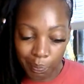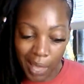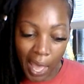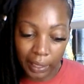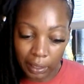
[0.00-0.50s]

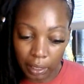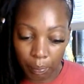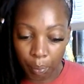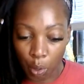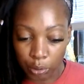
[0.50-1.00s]
acting
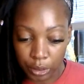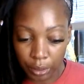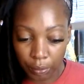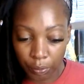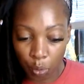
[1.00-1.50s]

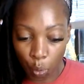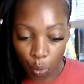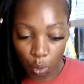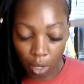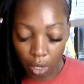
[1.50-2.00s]
impulsive
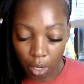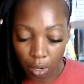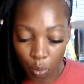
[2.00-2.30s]
or